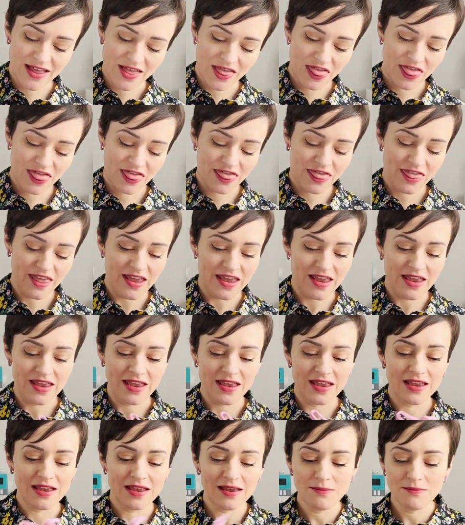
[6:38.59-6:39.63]

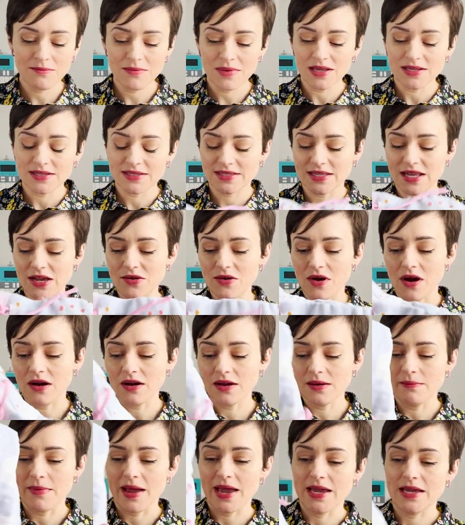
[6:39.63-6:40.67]
theme, so I
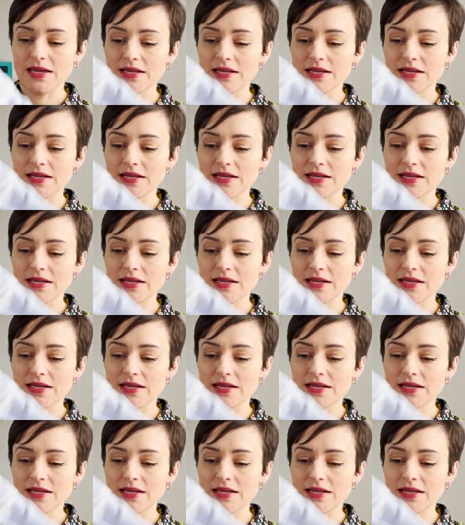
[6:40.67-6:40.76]
made